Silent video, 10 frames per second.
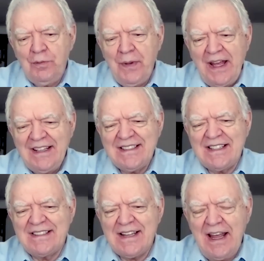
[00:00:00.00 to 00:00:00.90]
base
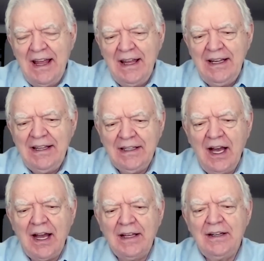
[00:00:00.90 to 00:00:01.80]
is any
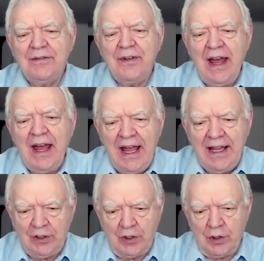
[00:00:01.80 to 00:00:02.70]
kind of
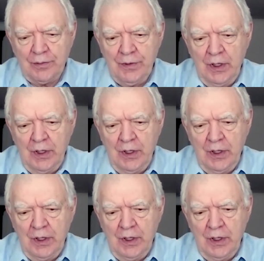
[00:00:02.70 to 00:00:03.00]
anchor,